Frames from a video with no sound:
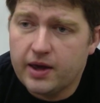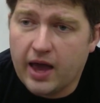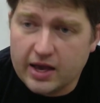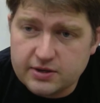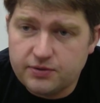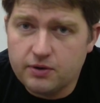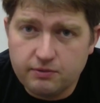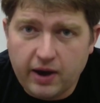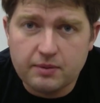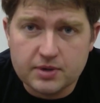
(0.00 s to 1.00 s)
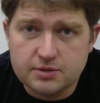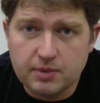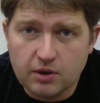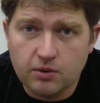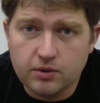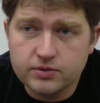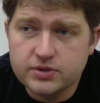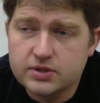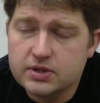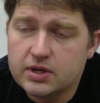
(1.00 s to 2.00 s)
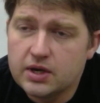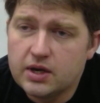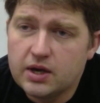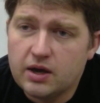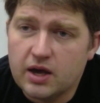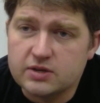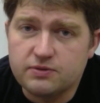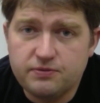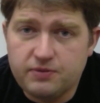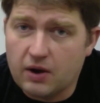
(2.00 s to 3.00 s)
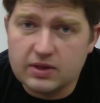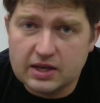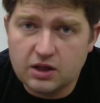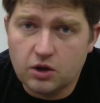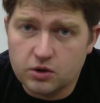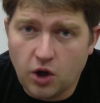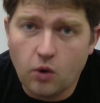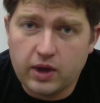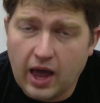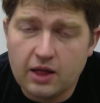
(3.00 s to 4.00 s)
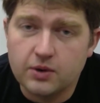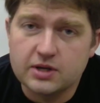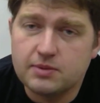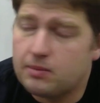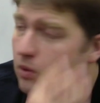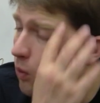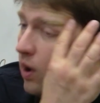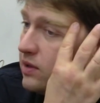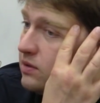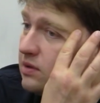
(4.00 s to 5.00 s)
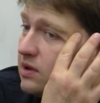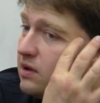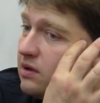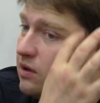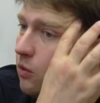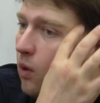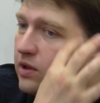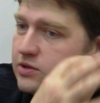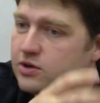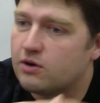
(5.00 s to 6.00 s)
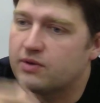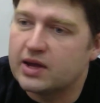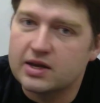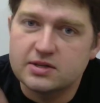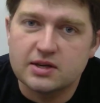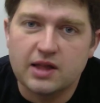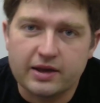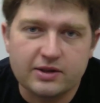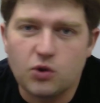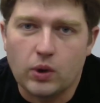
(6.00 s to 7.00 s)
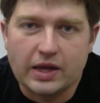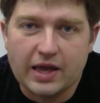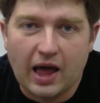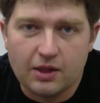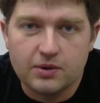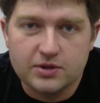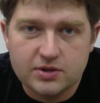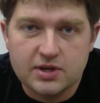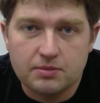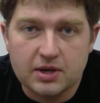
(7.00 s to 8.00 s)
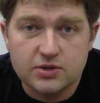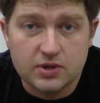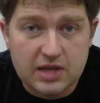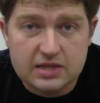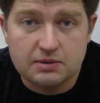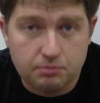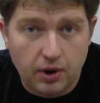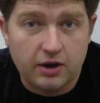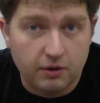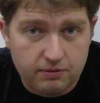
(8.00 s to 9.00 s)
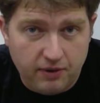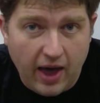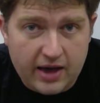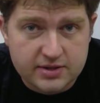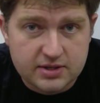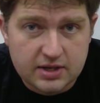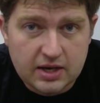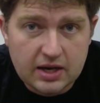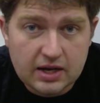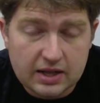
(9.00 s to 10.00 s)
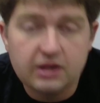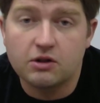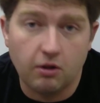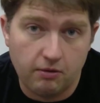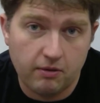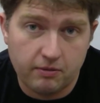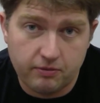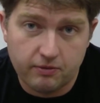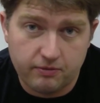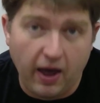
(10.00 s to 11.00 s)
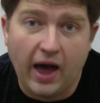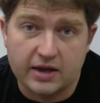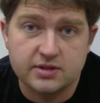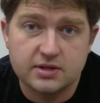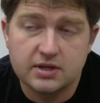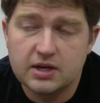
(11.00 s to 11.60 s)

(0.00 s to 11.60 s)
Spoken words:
It has a few vitamins and minerals. It has very little or no calories. Maybe one serving is like 20 calories or something. So it doesn't break your fast. Clinical fast.